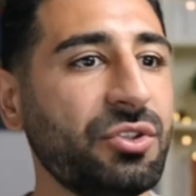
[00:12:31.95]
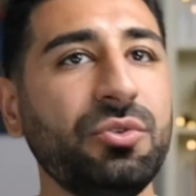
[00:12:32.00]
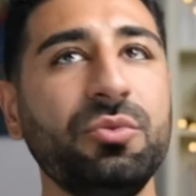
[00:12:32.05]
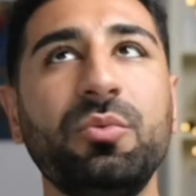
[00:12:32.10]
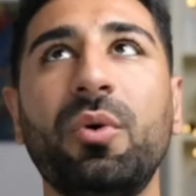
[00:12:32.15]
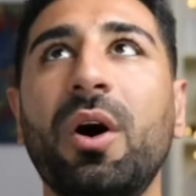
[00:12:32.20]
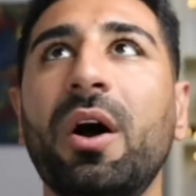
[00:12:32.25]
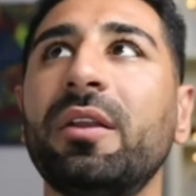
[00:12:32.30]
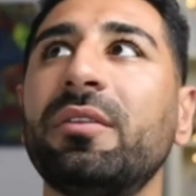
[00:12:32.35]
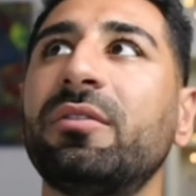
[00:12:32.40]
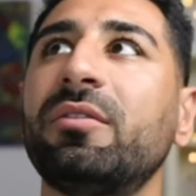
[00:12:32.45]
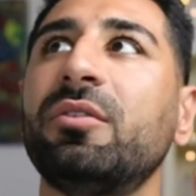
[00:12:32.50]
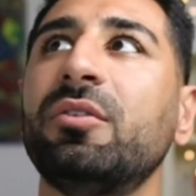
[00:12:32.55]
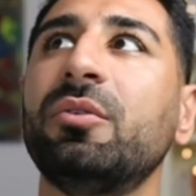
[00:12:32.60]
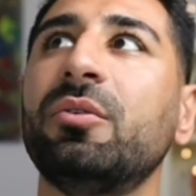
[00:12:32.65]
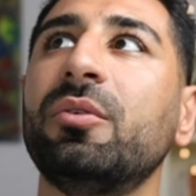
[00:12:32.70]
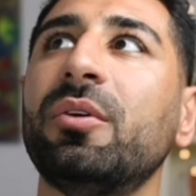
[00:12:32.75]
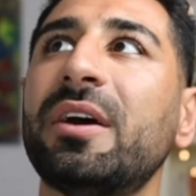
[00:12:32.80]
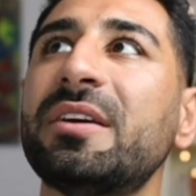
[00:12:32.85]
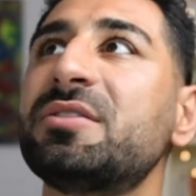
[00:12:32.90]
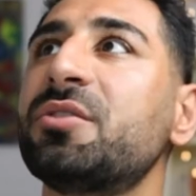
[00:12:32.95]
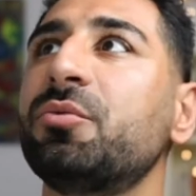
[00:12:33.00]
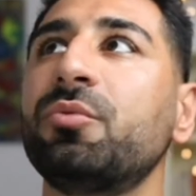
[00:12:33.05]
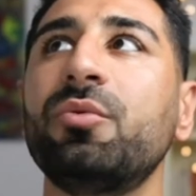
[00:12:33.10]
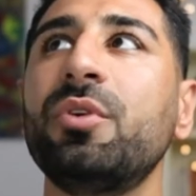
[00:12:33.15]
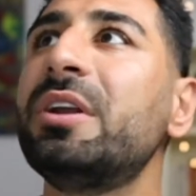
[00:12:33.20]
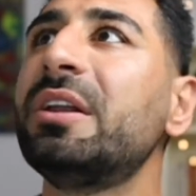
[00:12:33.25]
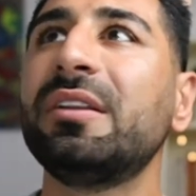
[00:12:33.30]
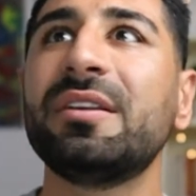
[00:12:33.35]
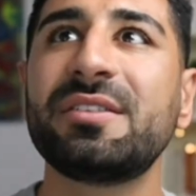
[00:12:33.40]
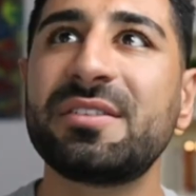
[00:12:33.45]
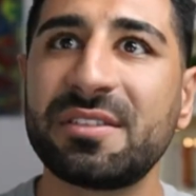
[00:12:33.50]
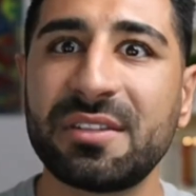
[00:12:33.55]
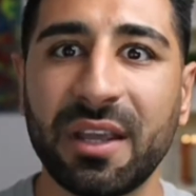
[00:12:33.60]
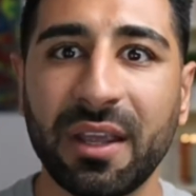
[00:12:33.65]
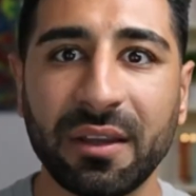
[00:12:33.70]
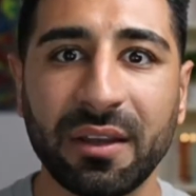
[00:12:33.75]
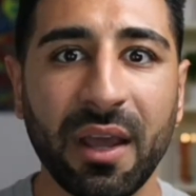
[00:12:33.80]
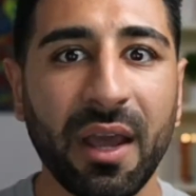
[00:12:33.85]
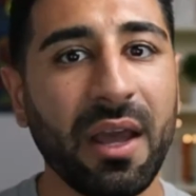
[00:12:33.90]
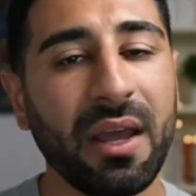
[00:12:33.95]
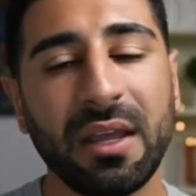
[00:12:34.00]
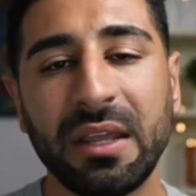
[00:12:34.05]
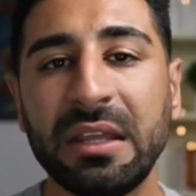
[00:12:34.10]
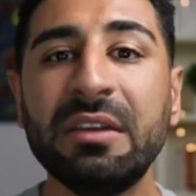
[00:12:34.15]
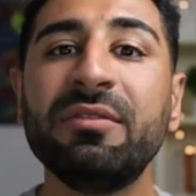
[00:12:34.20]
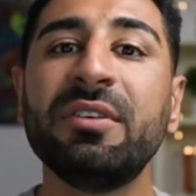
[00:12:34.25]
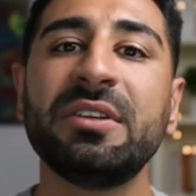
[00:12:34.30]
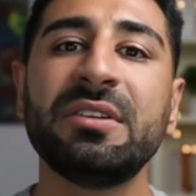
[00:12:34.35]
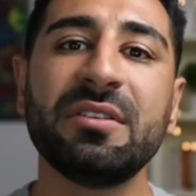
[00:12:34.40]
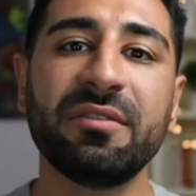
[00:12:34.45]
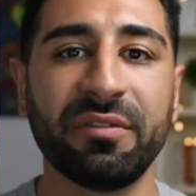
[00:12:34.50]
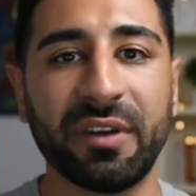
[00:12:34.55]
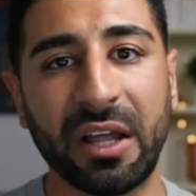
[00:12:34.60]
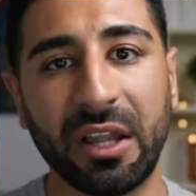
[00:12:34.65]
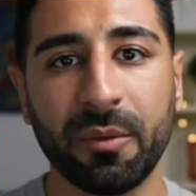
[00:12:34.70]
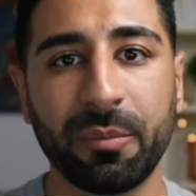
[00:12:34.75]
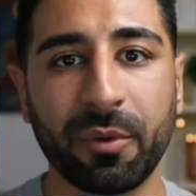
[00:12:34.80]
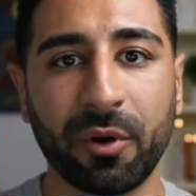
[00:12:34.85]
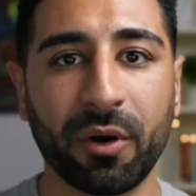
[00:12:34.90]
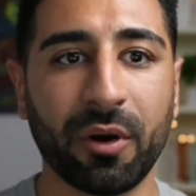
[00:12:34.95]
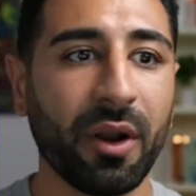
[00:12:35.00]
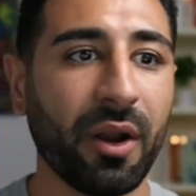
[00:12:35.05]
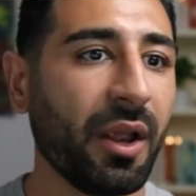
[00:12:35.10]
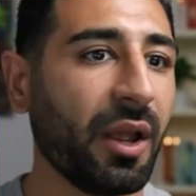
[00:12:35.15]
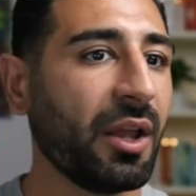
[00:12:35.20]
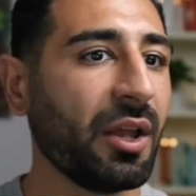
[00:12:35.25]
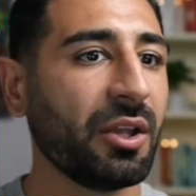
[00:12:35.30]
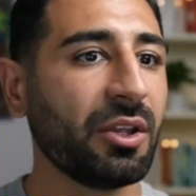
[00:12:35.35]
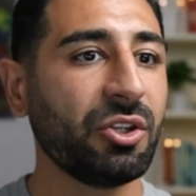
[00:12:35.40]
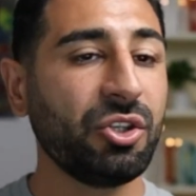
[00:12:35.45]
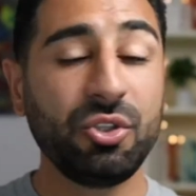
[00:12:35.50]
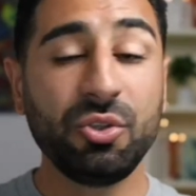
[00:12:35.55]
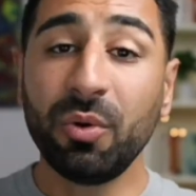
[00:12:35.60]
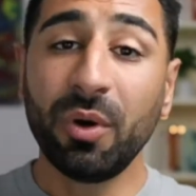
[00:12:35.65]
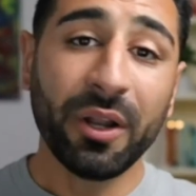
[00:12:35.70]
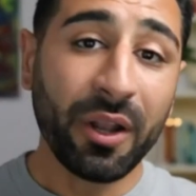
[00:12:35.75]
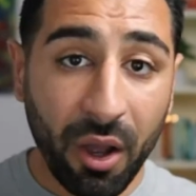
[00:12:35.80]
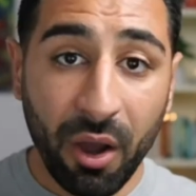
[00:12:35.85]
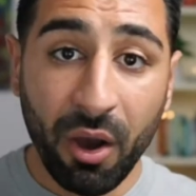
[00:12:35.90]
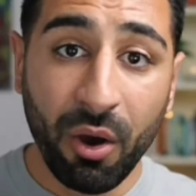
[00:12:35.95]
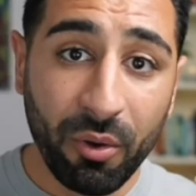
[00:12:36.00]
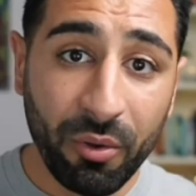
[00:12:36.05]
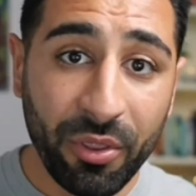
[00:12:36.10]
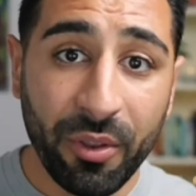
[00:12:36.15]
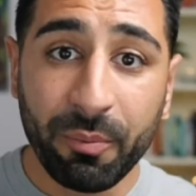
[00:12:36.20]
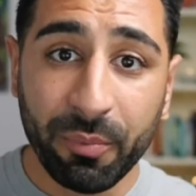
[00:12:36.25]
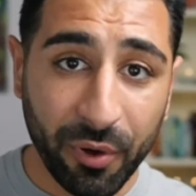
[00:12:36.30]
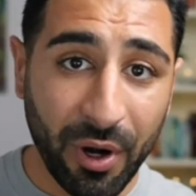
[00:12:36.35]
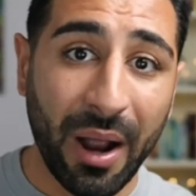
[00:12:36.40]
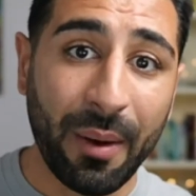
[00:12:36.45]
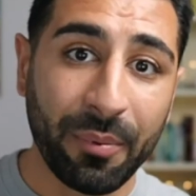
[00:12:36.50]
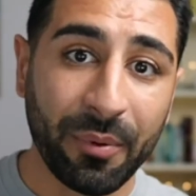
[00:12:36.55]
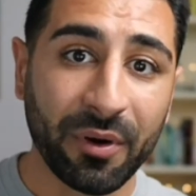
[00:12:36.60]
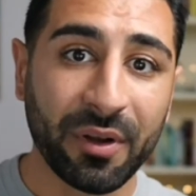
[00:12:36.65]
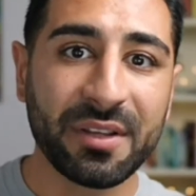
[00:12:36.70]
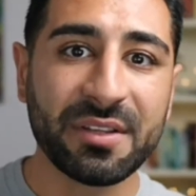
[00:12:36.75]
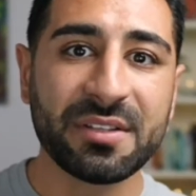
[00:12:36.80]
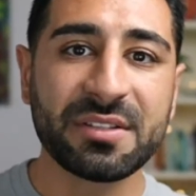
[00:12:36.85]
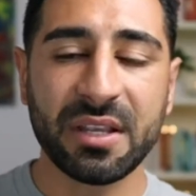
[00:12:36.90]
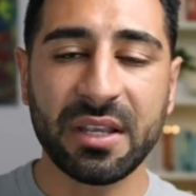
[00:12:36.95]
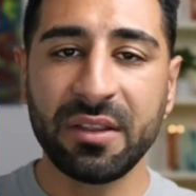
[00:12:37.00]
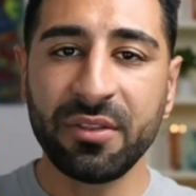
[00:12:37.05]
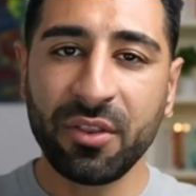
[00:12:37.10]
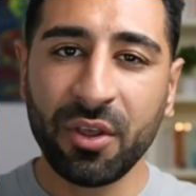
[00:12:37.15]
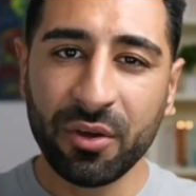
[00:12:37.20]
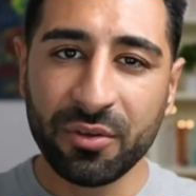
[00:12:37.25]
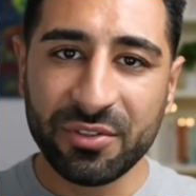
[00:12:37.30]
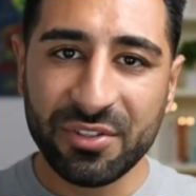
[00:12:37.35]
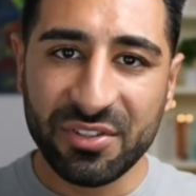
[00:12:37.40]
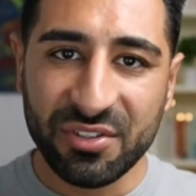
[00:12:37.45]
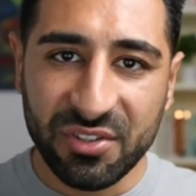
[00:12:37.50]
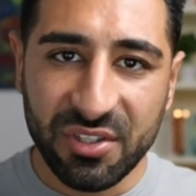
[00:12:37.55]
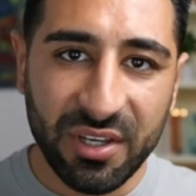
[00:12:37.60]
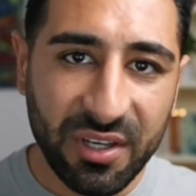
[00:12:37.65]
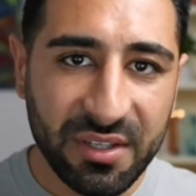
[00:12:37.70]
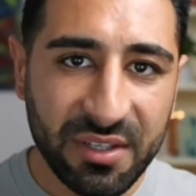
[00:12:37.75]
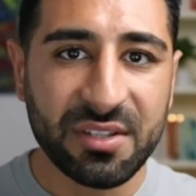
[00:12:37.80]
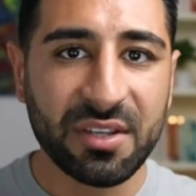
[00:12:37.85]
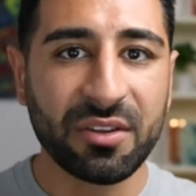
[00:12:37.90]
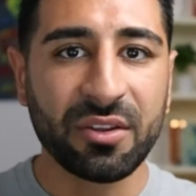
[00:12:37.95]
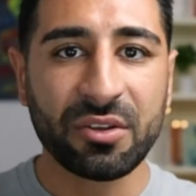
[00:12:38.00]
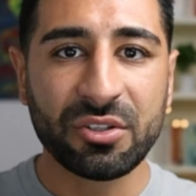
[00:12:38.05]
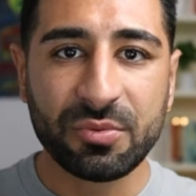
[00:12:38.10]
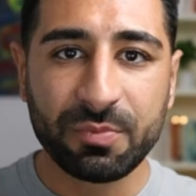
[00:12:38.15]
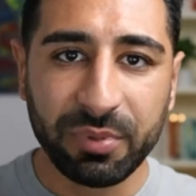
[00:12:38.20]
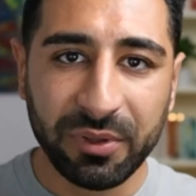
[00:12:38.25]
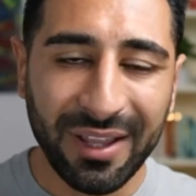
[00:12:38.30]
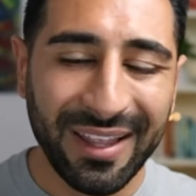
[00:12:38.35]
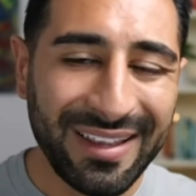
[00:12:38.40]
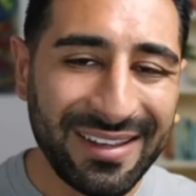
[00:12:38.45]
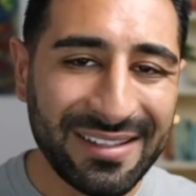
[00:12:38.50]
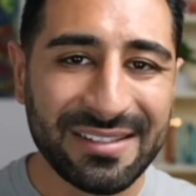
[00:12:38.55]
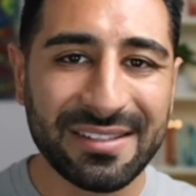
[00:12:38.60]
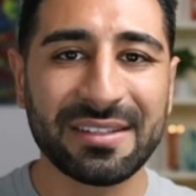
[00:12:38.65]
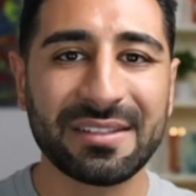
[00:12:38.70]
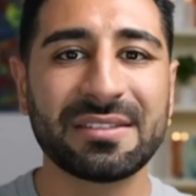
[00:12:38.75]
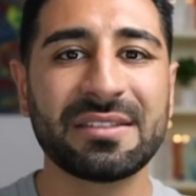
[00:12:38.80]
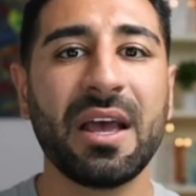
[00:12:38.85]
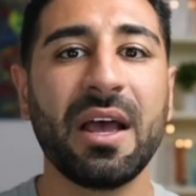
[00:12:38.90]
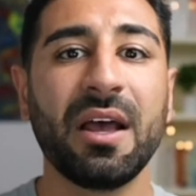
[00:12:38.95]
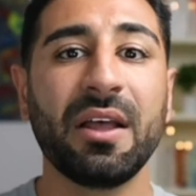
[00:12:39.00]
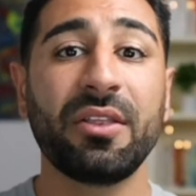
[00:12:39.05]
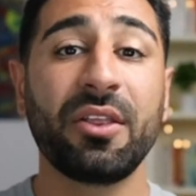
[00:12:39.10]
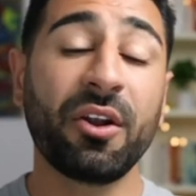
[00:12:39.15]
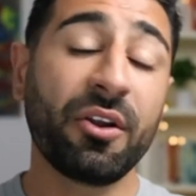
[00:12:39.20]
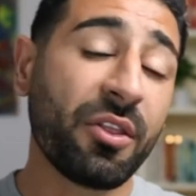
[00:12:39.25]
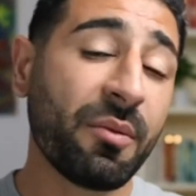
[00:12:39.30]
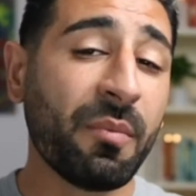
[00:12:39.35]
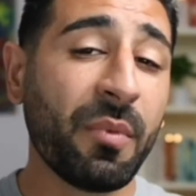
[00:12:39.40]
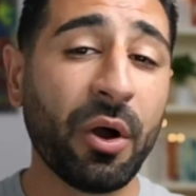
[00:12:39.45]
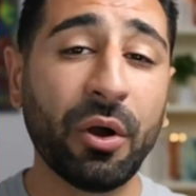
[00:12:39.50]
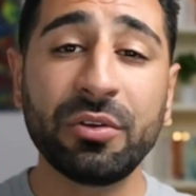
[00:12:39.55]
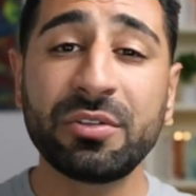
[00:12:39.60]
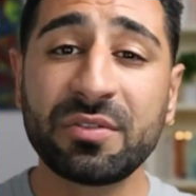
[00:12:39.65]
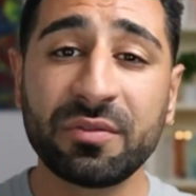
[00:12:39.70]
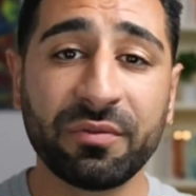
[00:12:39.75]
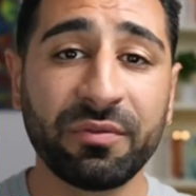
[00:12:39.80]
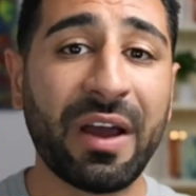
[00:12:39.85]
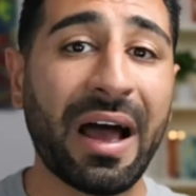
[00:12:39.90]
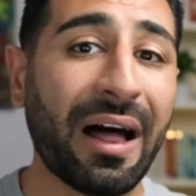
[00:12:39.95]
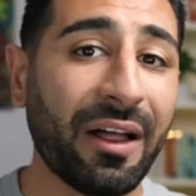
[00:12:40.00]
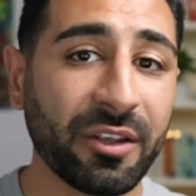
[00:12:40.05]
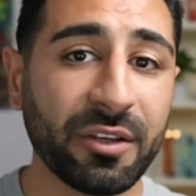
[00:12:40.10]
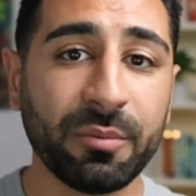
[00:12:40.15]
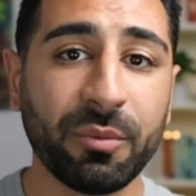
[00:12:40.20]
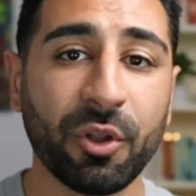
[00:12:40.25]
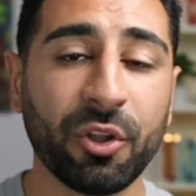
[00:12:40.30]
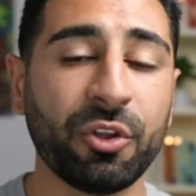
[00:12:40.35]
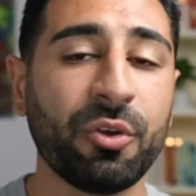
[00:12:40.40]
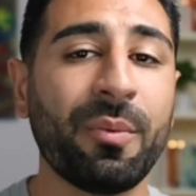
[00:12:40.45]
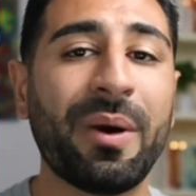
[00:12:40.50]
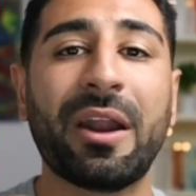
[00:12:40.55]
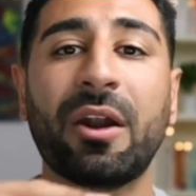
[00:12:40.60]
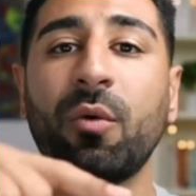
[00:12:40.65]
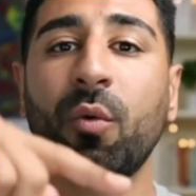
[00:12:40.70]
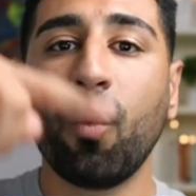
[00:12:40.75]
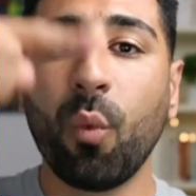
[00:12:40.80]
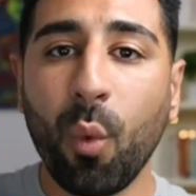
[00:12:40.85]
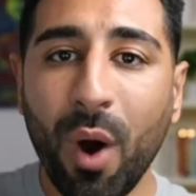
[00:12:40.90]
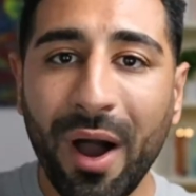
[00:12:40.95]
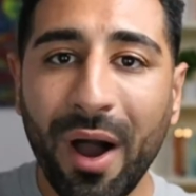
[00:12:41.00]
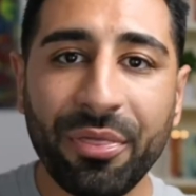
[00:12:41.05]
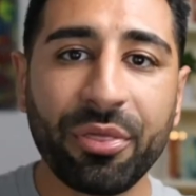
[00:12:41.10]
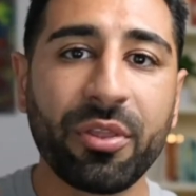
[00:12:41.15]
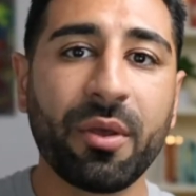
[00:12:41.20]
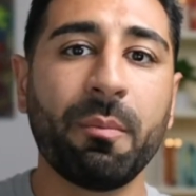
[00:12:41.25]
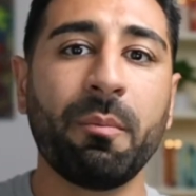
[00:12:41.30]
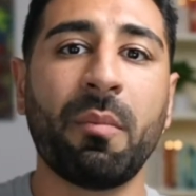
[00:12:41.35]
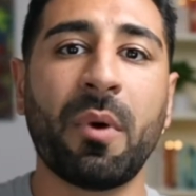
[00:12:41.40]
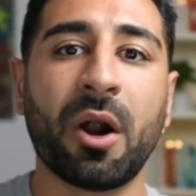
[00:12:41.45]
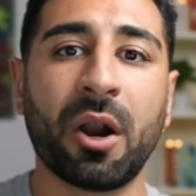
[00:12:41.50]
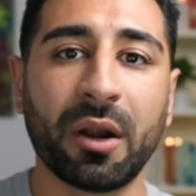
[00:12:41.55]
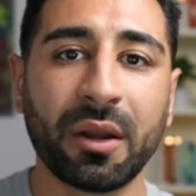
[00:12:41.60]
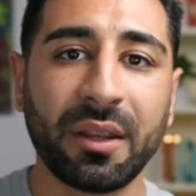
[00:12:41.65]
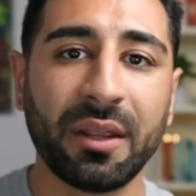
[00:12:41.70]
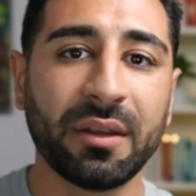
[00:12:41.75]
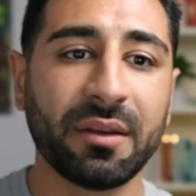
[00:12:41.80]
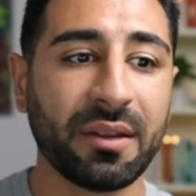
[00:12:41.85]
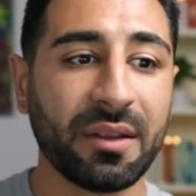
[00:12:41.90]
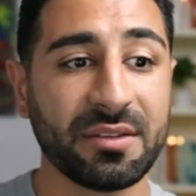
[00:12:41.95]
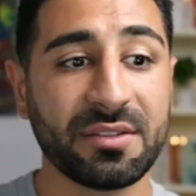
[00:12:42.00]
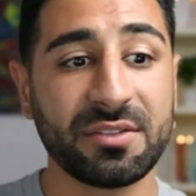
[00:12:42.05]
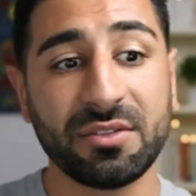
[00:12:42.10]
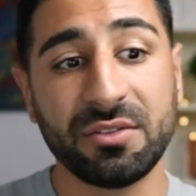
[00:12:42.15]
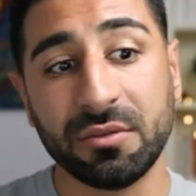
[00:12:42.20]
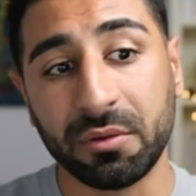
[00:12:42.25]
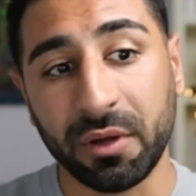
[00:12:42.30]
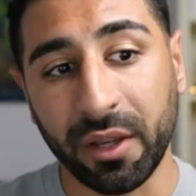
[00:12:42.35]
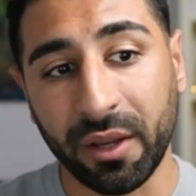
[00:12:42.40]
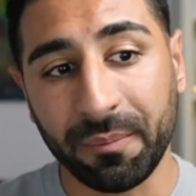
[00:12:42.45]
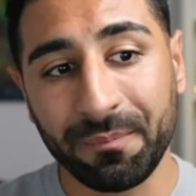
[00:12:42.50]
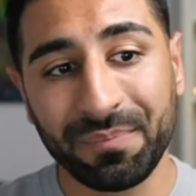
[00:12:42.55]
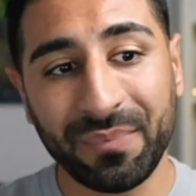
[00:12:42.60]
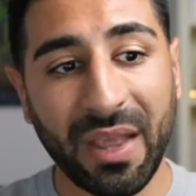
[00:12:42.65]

You want to, as a real estate, even developer, you want to own the properties in those cities, in those places that are the most valuable no matter what the market is doing.